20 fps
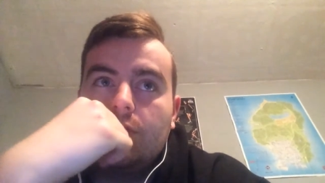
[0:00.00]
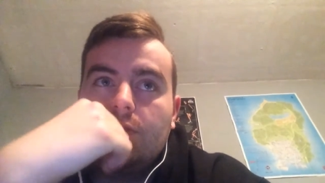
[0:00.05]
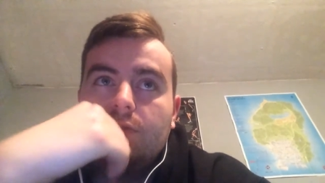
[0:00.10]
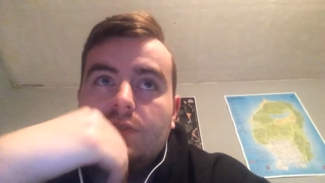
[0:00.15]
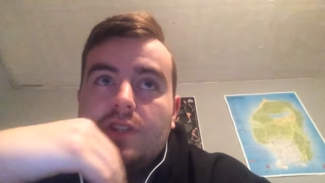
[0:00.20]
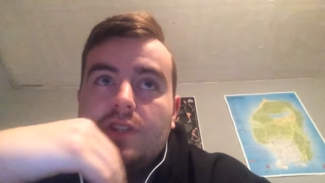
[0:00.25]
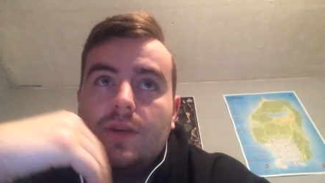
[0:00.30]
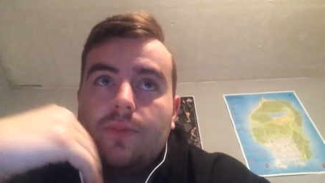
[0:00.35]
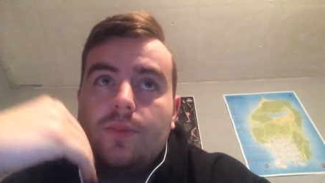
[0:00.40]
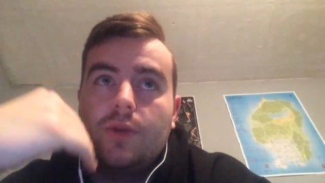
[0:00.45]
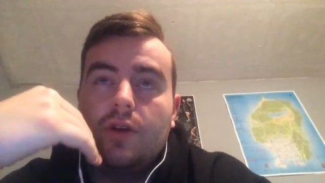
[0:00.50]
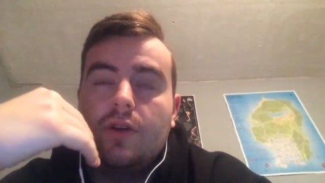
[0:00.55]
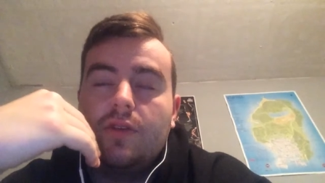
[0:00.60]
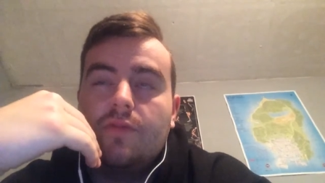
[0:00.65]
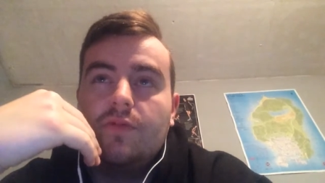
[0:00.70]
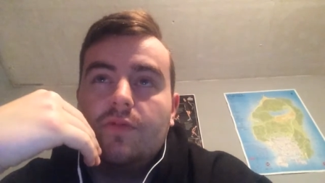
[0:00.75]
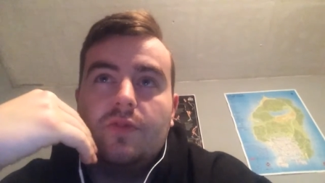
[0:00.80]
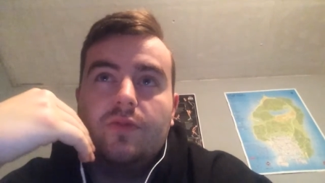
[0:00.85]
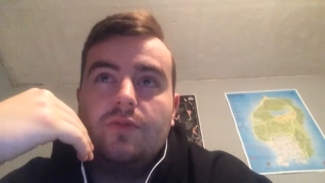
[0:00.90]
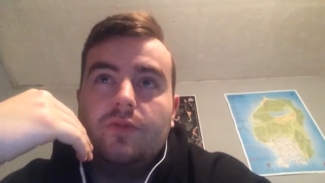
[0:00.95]
Obviously, I'm not
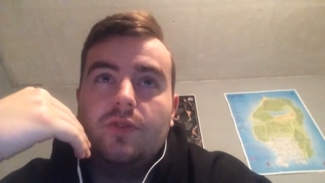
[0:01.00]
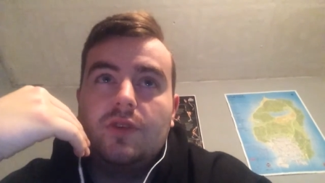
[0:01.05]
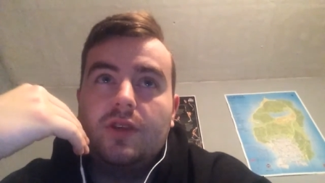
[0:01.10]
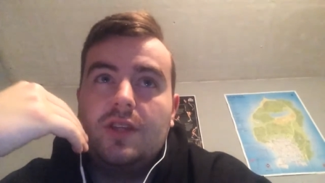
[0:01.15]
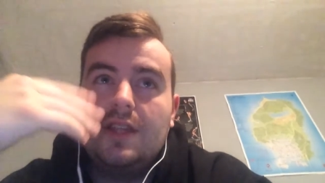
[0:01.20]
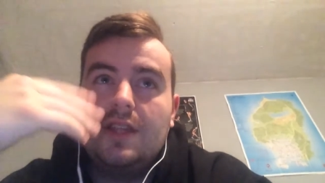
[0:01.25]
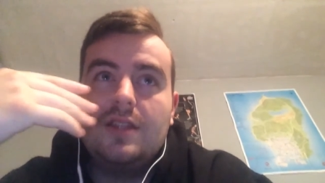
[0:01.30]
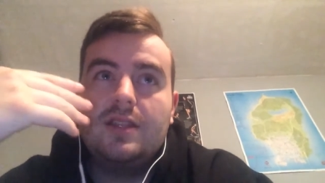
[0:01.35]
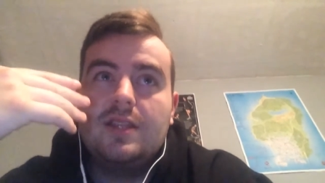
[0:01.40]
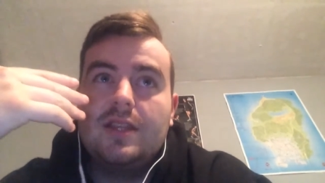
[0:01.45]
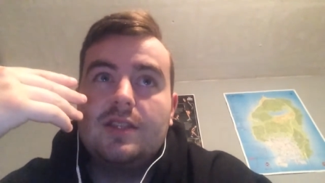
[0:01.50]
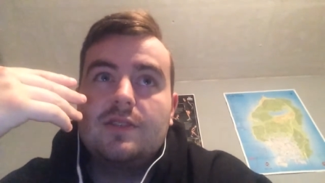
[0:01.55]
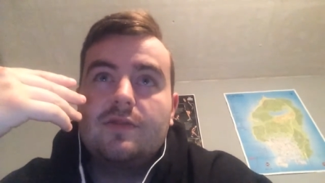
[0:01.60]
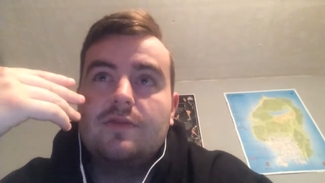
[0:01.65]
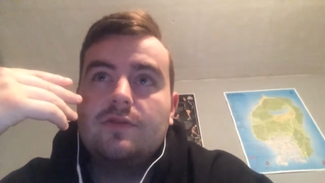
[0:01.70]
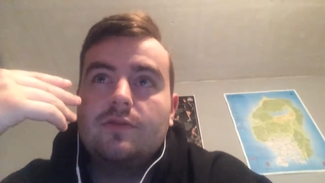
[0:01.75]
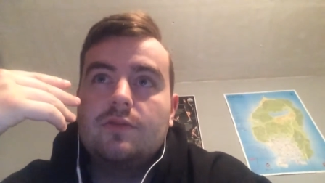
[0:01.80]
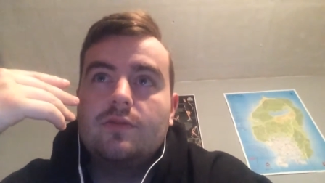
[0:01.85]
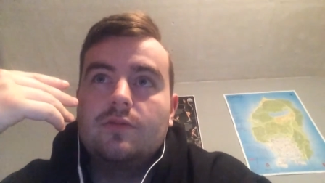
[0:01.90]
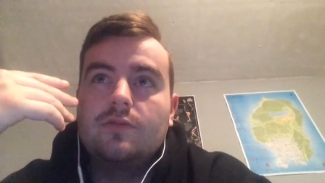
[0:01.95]
in in this,
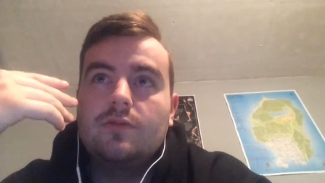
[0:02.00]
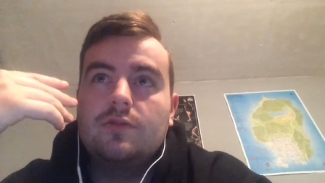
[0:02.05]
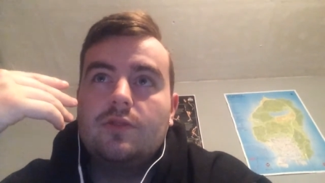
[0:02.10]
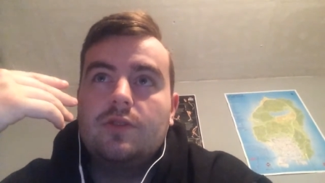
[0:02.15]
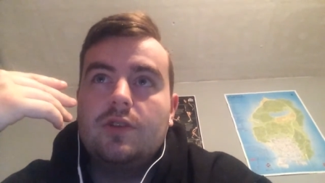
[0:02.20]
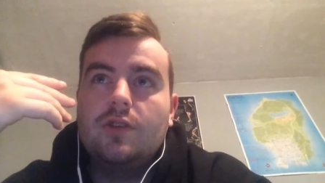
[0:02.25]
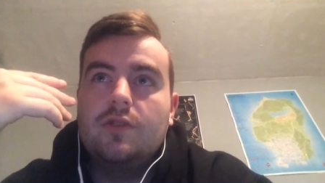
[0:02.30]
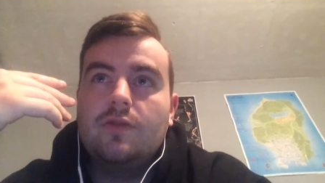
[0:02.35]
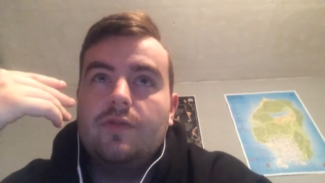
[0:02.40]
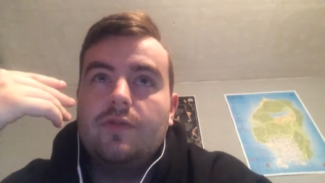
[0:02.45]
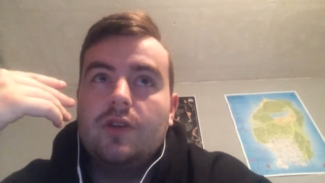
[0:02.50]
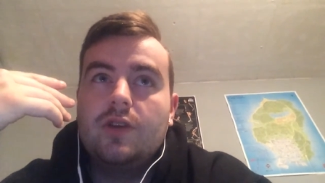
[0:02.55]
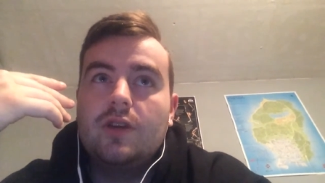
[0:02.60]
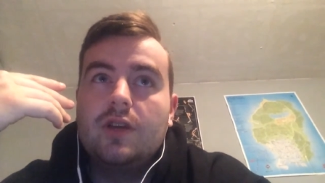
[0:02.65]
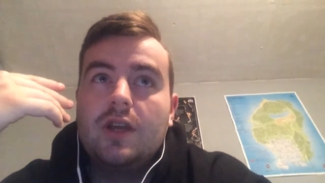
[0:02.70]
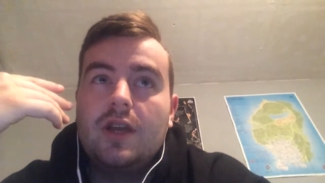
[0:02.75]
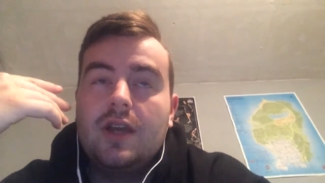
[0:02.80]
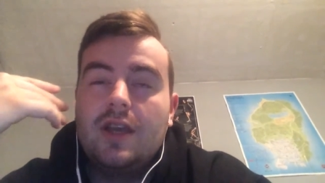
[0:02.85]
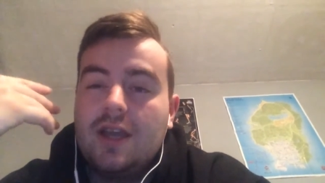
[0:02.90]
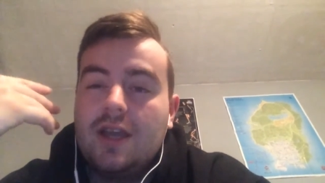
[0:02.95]
you know, for
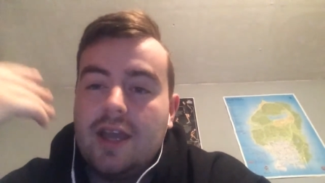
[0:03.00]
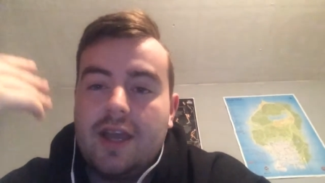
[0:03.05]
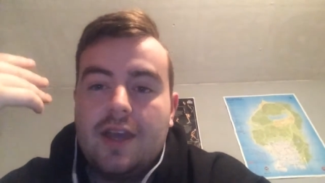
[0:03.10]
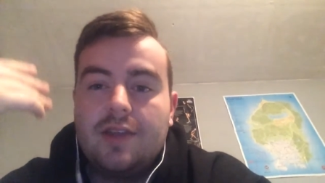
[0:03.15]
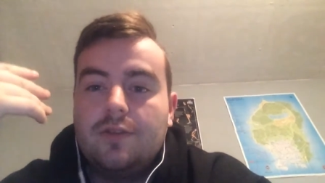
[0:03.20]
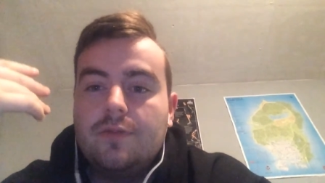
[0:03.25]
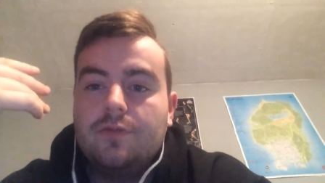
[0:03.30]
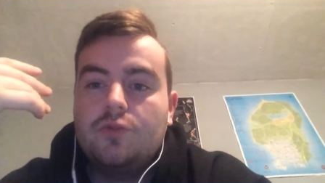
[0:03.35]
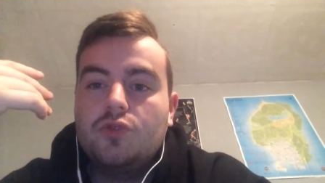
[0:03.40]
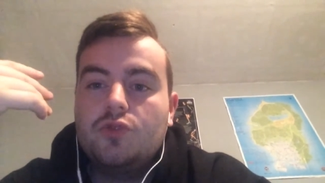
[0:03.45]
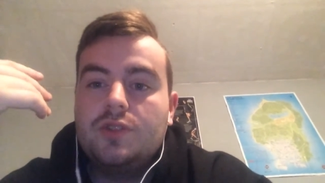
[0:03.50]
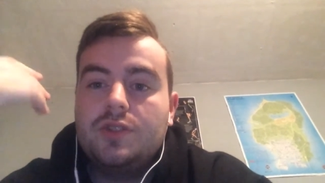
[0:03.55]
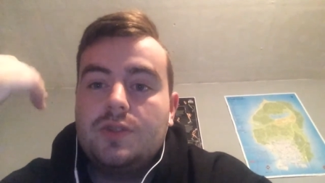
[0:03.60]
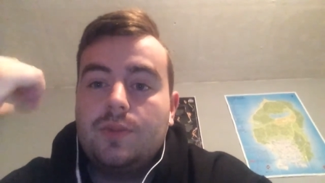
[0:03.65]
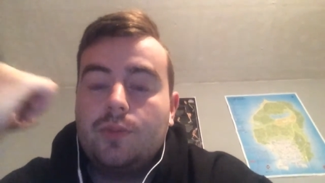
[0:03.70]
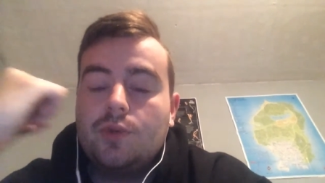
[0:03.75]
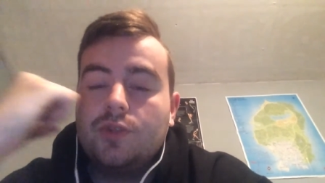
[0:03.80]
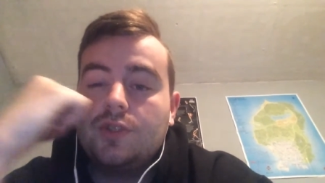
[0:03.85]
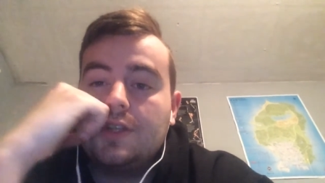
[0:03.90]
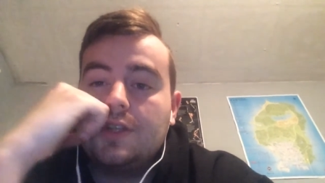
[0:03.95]
any other reason
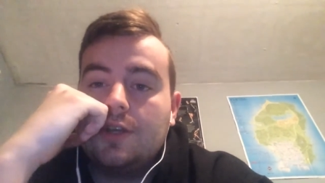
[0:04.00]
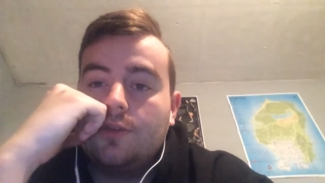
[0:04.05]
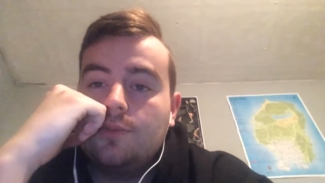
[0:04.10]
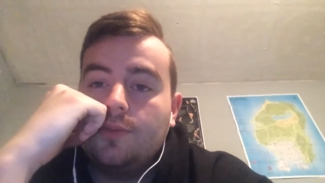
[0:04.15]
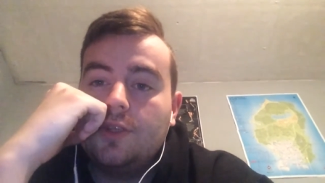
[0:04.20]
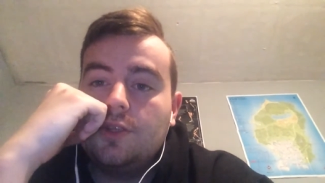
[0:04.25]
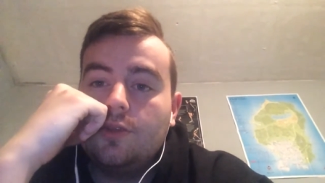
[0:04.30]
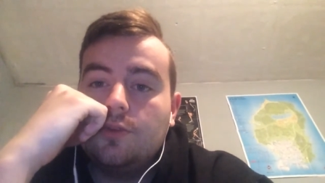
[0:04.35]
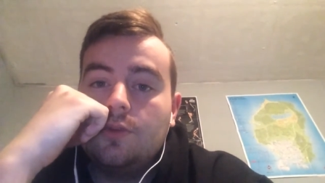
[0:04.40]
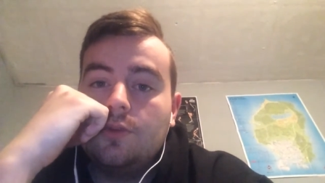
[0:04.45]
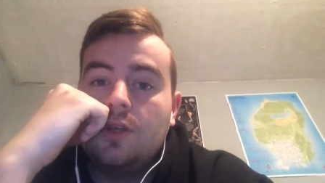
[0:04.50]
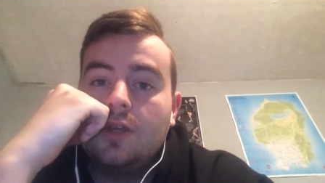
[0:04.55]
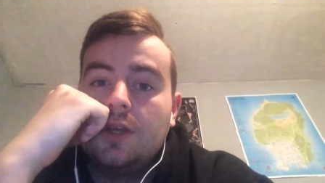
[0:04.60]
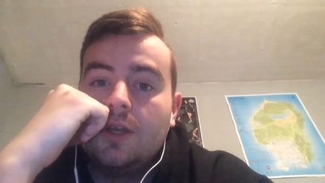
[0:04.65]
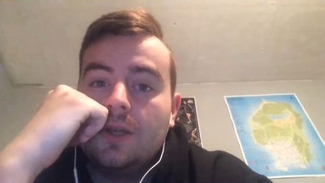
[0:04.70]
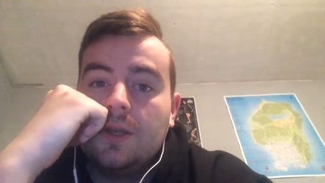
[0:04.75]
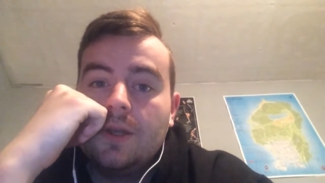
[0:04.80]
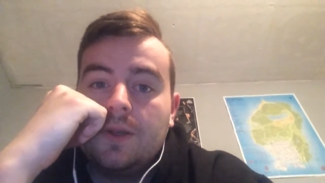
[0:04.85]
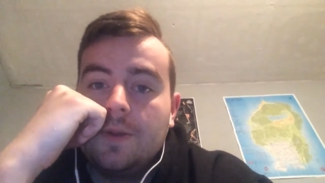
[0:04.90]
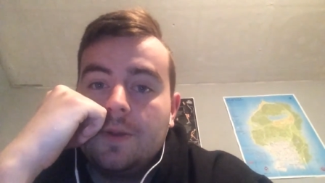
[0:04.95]
but to help you.
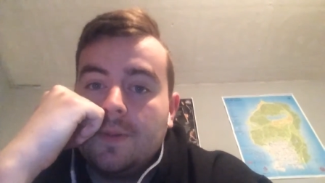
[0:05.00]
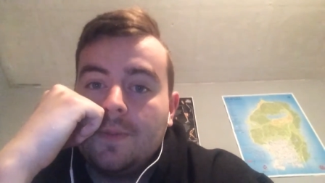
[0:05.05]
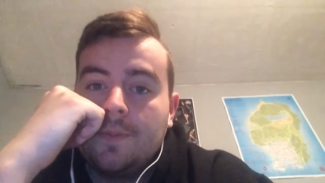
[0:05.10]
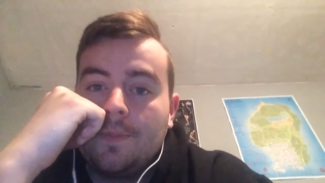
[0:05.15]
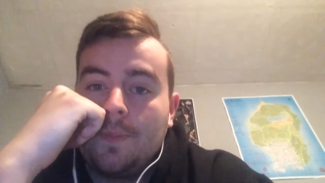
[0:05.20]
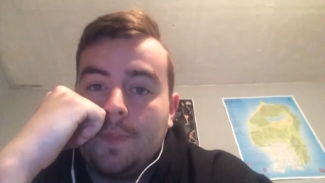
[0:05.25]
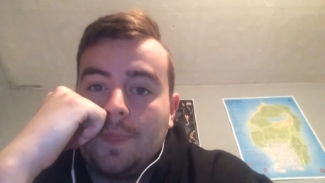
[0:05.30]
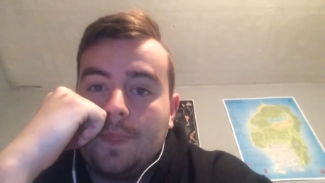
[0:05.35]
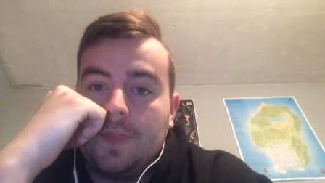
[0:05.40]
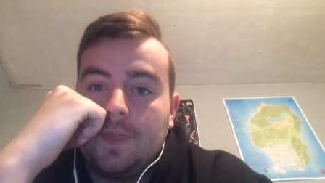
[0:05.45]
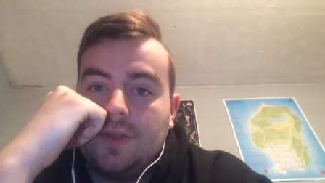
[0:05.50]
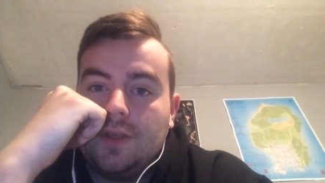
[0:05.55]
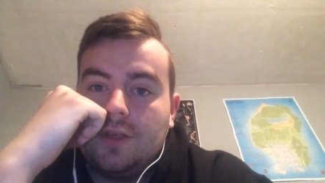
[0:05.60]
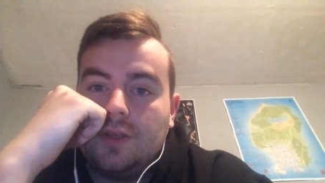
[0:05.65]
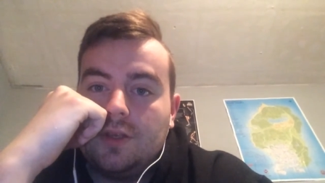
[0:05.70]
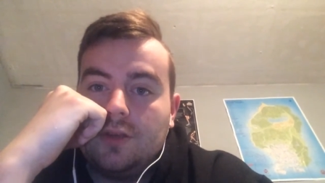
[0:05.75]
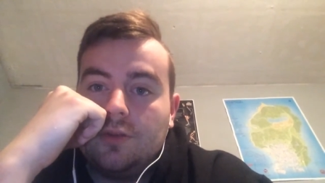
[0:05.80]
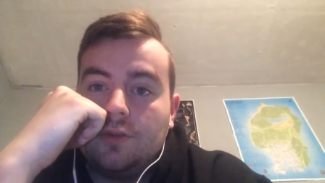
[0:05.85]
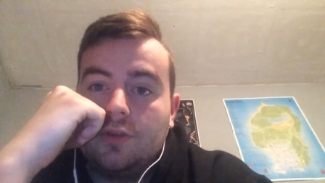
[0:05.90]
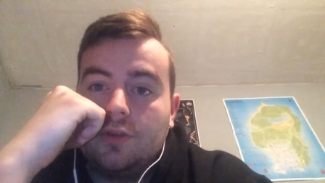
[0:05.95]
You
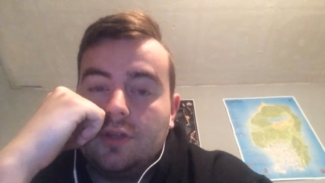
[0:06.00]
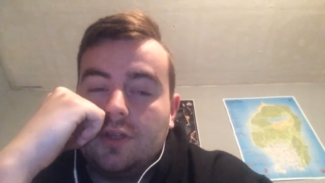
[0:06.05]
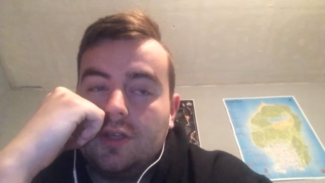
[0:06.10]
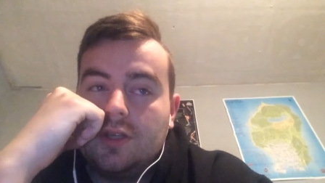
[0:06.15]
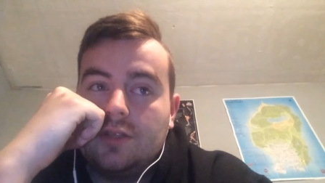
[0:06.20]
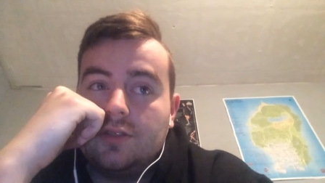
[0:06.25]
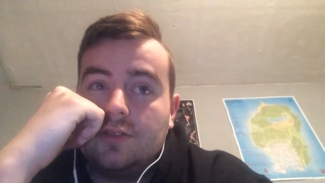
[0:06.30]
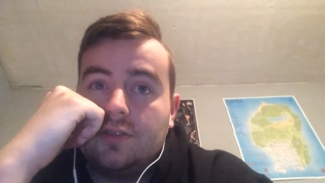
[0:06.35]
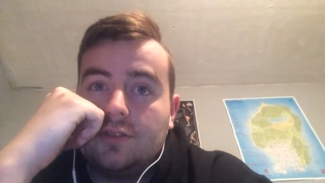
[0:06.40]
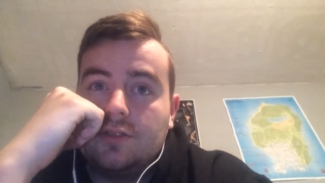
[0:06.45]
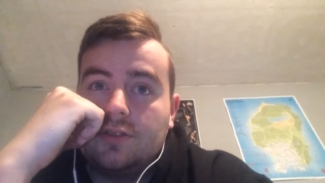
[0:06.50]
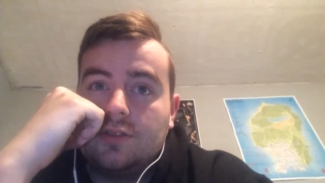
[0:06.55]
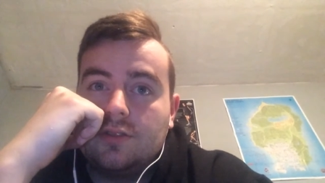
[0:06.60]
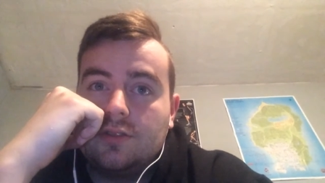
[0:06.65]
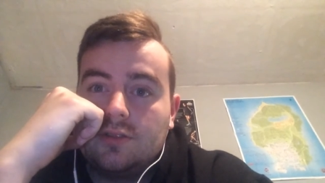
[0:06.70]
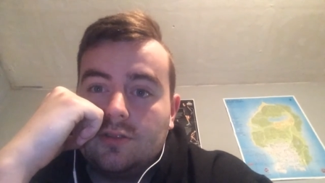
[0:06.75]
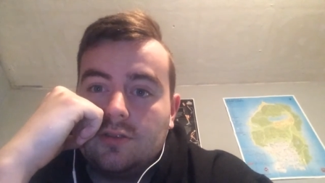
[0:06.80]
know, it's